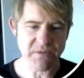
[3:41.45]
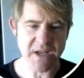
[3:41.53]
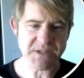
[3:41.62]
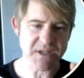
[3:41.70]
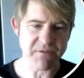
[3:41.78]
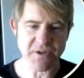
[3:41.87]

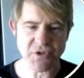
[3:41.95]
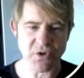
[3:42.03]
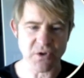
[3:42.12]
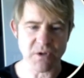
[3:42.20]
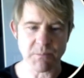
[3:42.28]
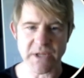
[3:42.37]
That's the
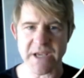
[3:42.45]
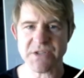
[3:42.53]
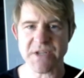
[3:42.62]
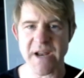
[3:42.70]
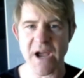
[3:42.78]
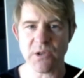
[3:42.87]
official place
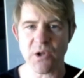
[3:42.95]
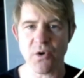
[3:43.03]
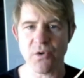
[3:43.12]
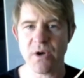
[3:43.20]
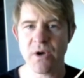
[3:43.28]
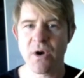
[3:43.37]
to
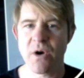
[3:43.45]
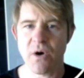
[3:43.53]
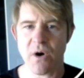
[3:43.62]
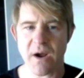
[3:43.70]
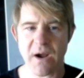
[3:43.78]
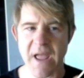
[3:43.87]
download.
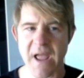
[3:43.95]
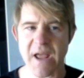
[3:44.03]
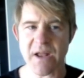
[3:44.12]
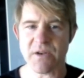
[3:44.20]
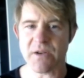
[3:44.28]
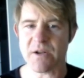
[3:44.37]

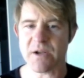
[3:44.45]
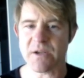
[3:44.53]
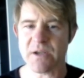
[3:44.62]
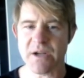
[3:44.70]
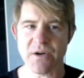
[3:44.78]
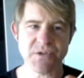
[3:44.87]
And
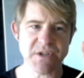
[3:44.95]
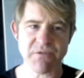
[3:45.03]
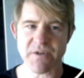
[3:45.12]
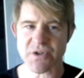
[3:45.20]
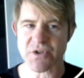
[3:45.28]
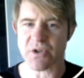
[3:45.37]
here's the official